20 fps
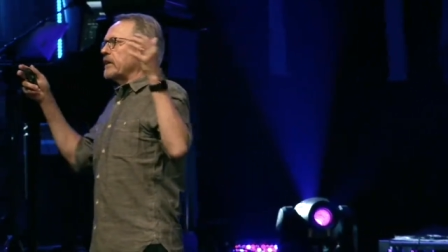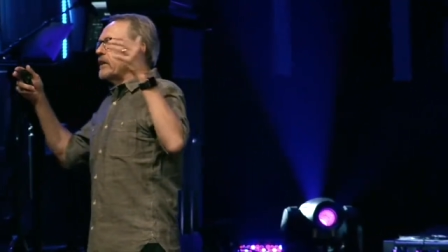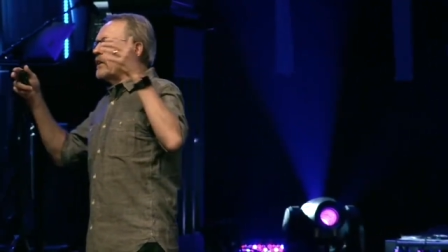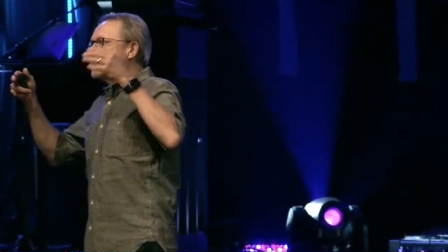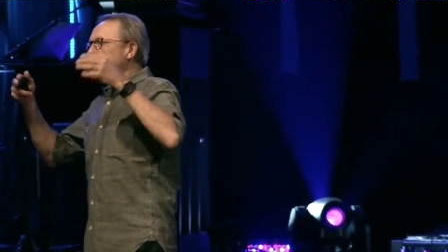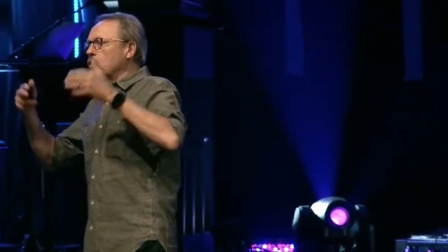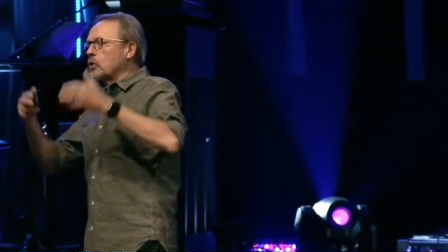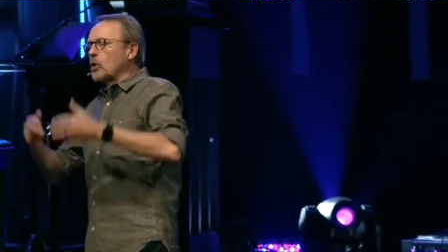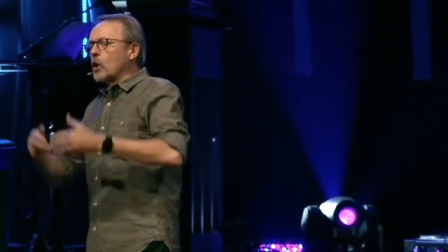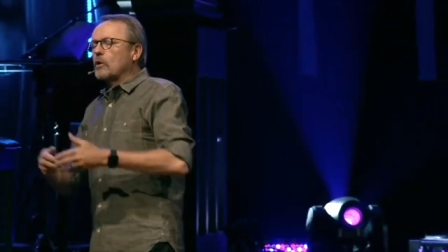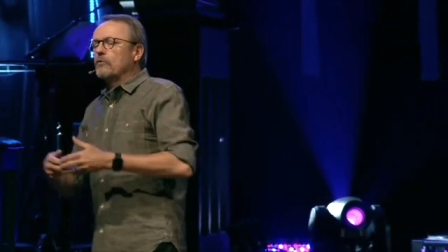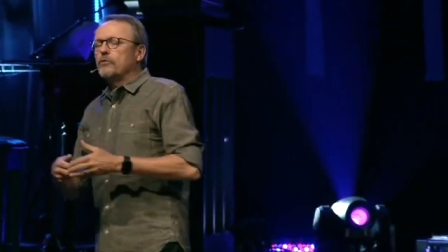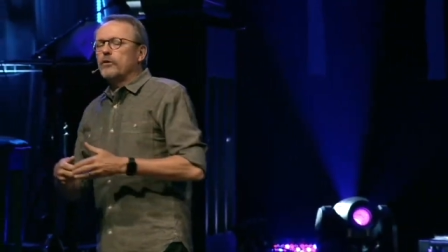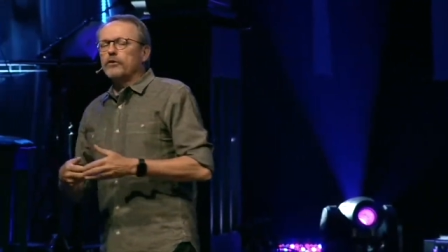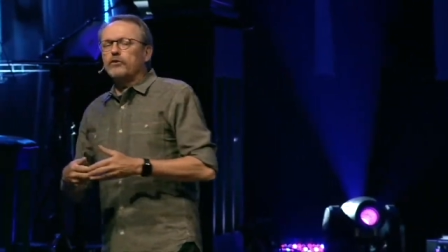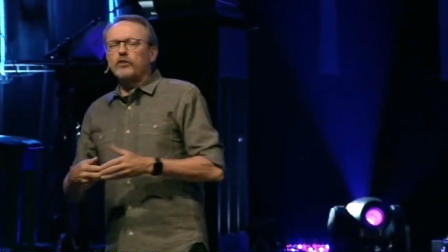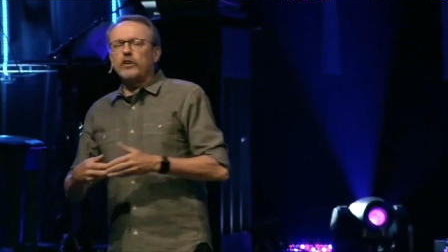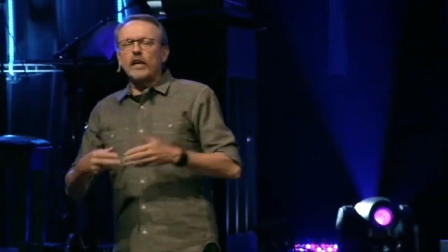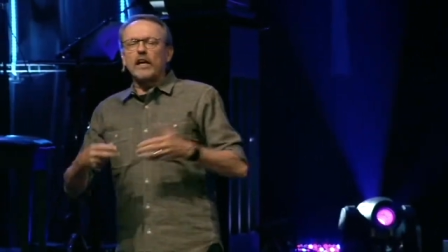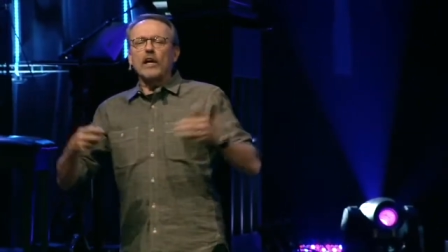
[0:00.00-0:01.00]
he took over
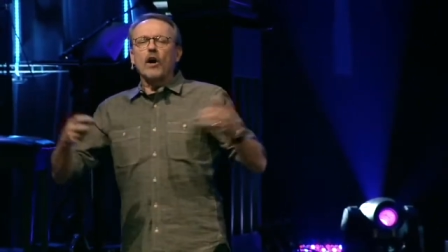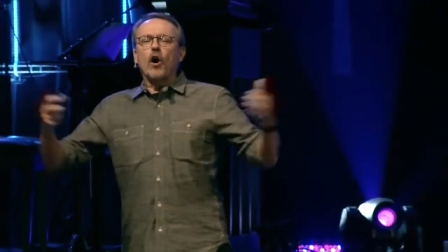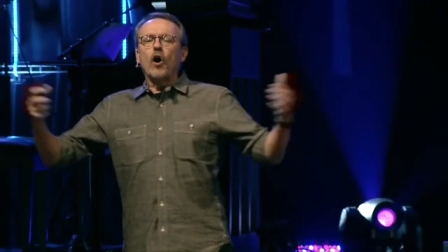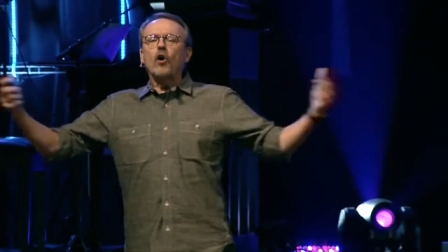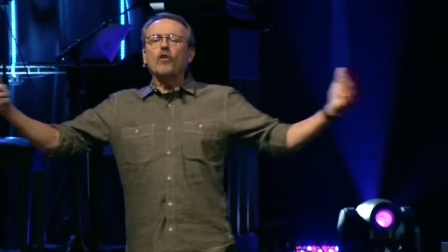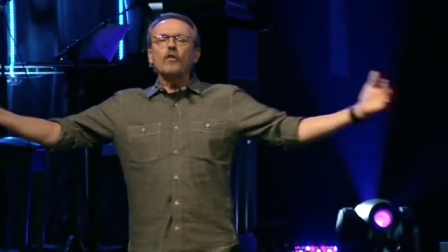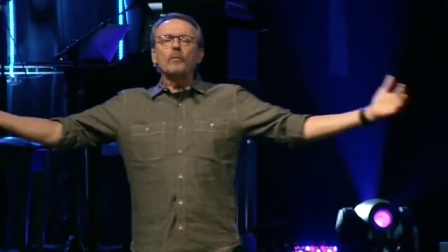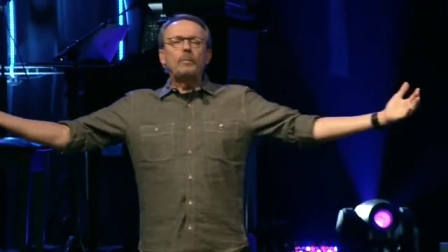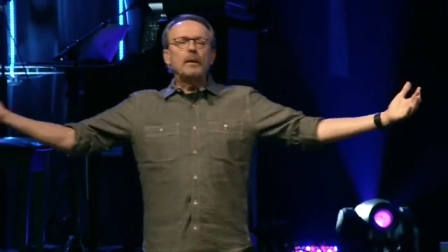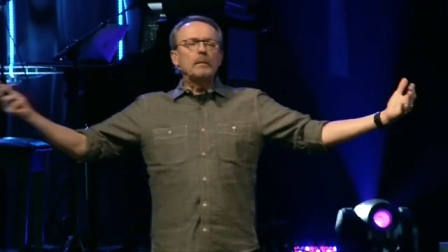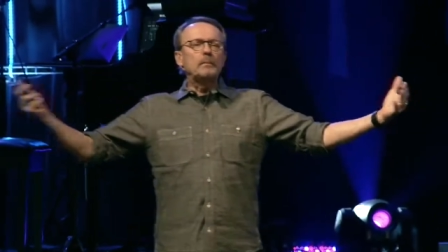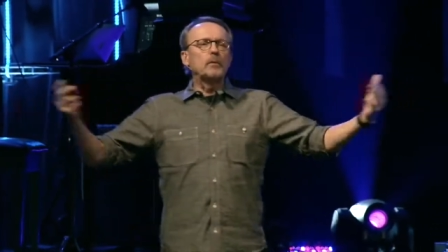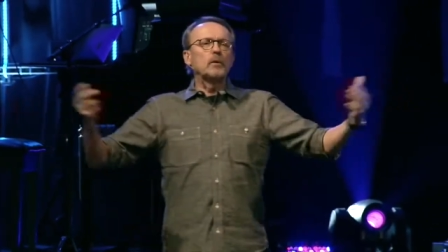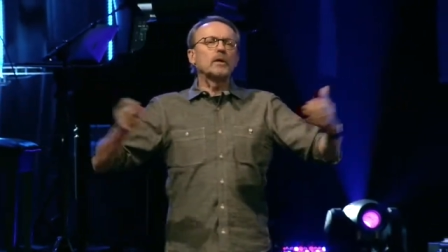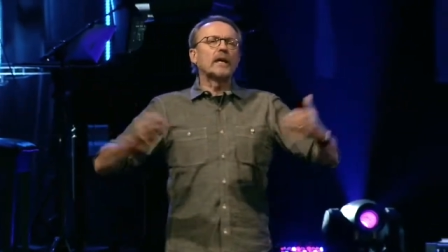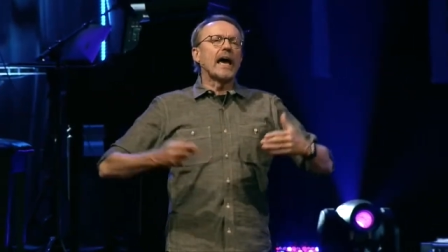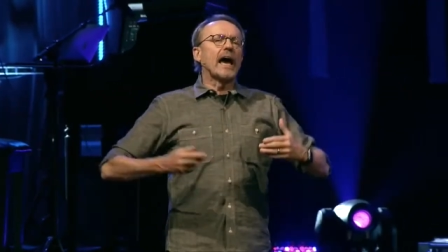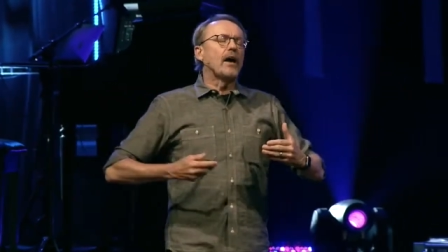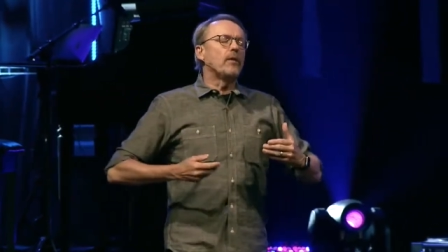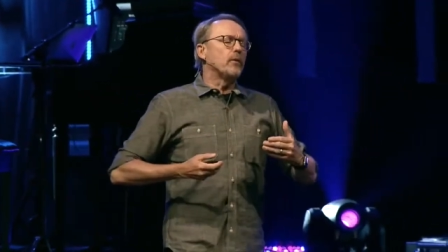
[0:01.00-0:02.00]
as king, all the people
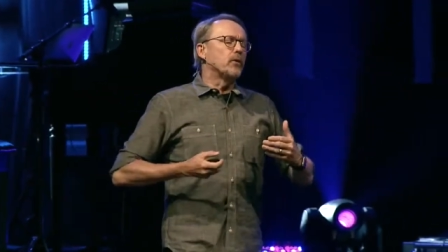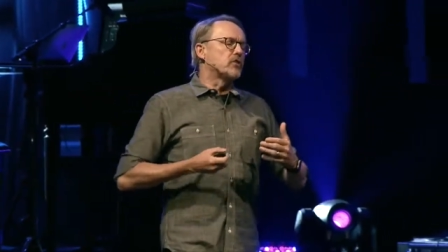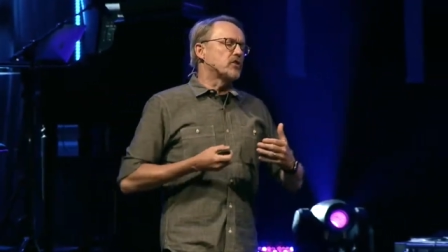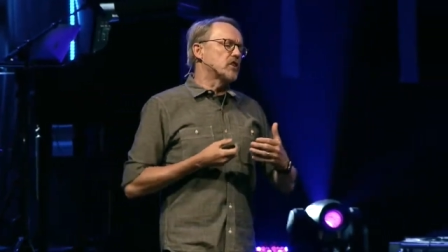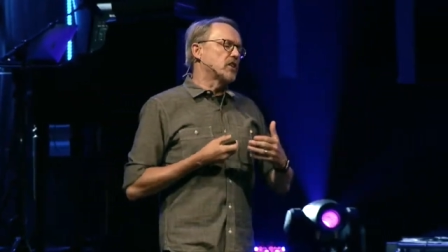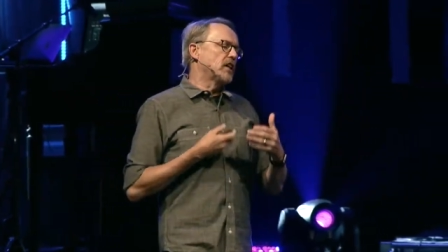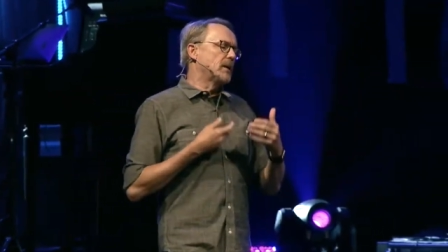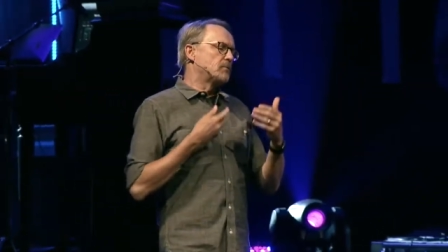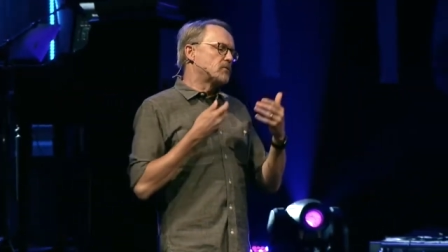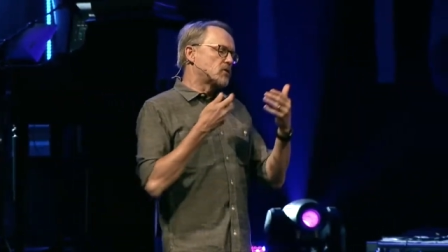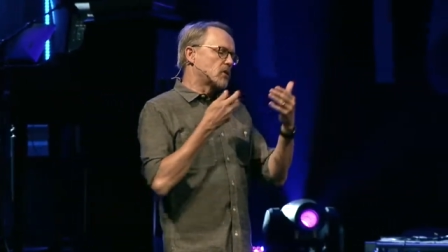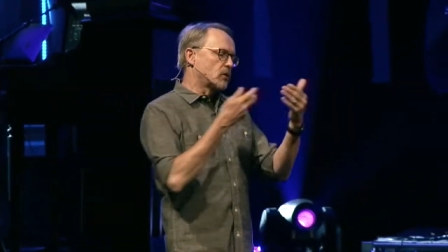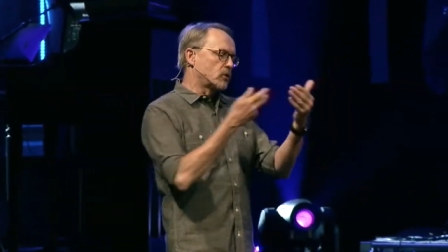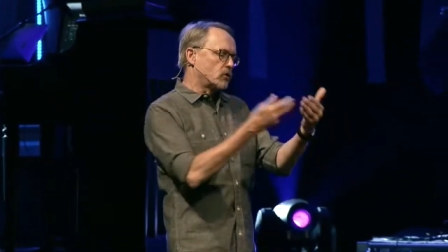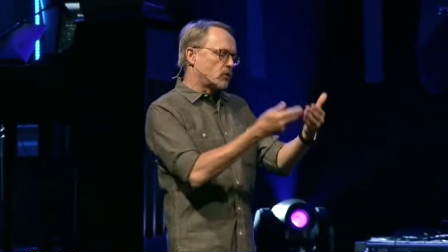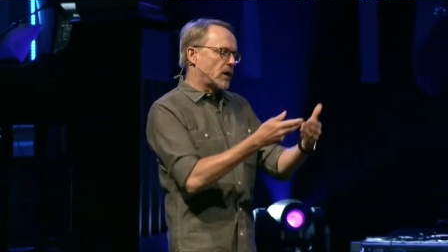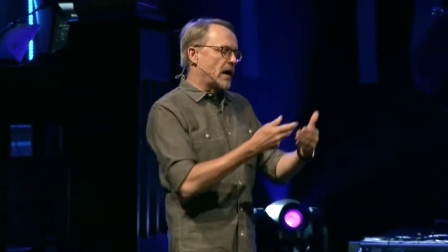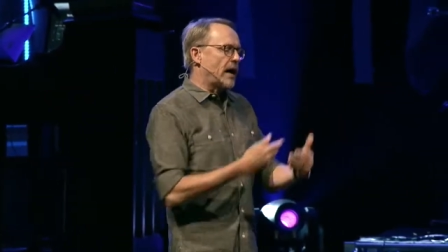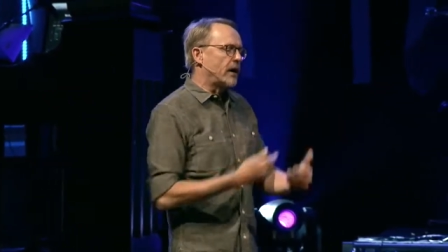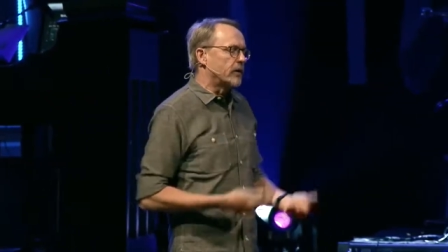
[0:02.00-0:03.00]
gathered to him to
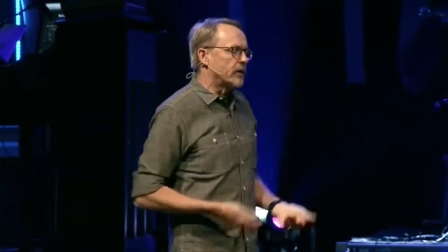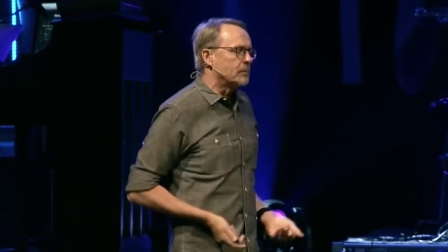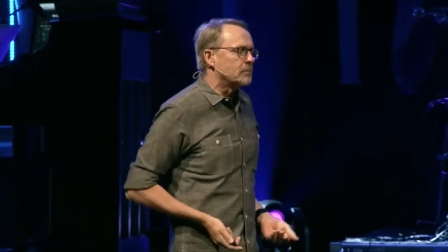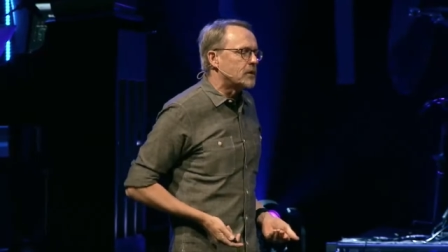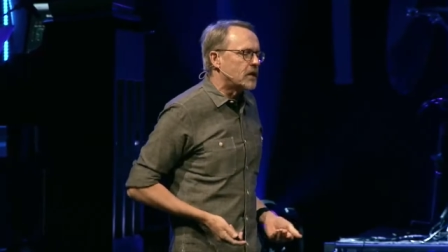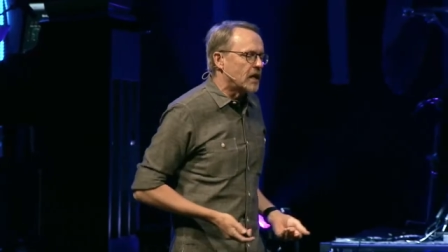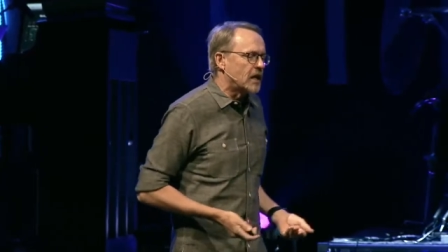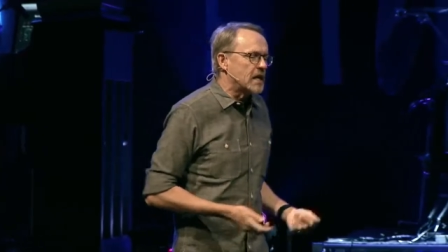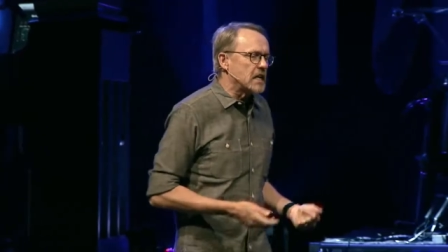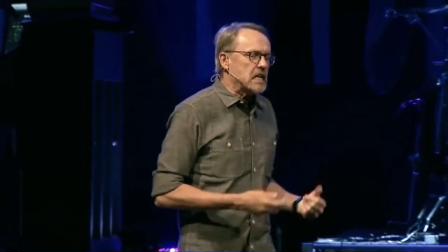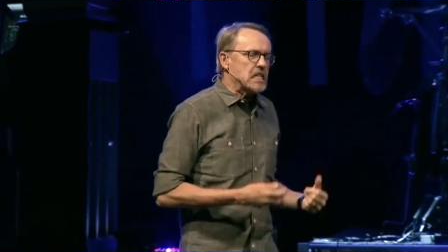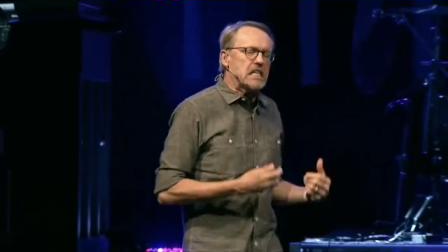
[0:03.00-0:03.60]
crown him king,